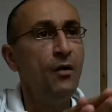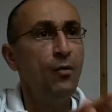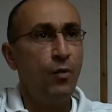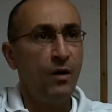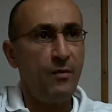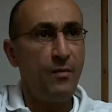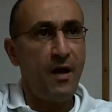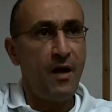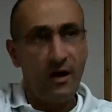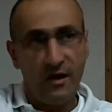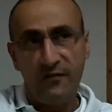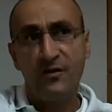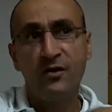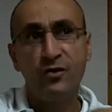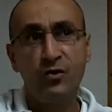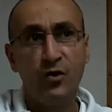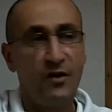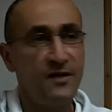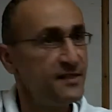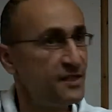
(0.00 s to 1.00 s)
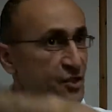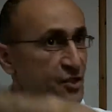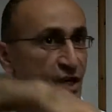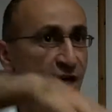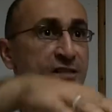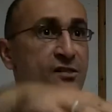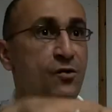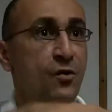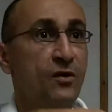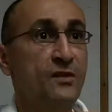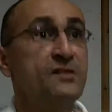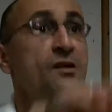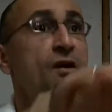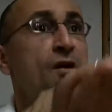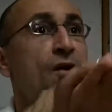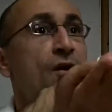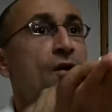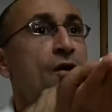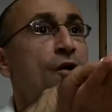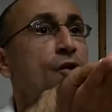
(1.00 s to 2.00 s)
What about if the Torah suggests to us
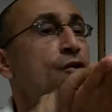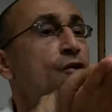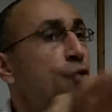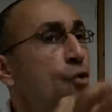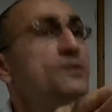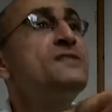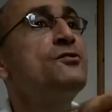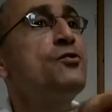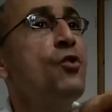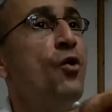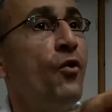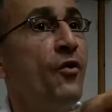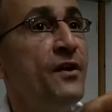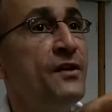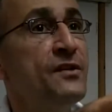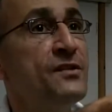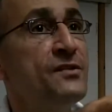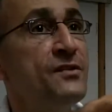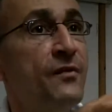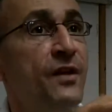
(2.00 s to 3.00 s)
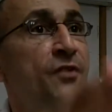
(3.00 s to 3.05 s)
two stories